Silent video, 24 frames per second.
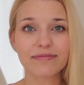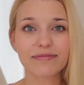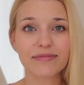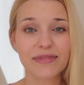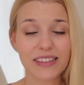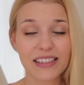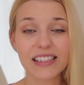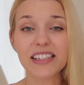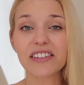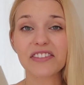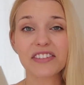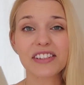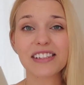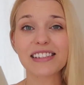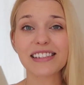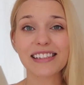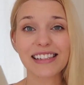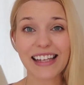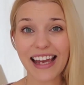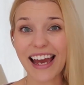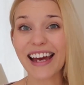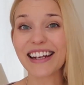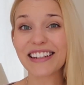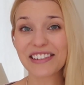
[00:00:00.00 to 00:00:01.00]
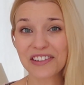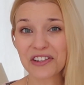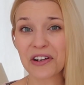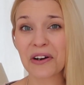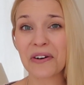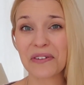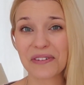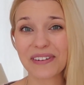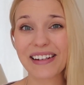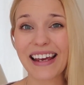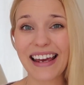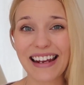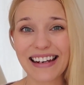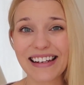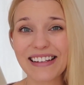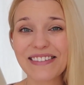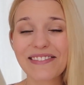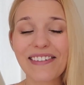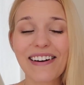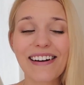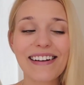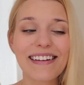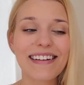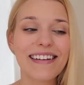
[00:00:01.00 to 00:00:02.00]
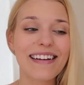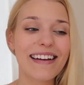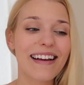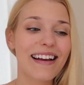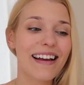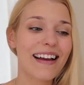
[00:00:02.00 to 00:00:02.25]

seriously hadn't told anyone.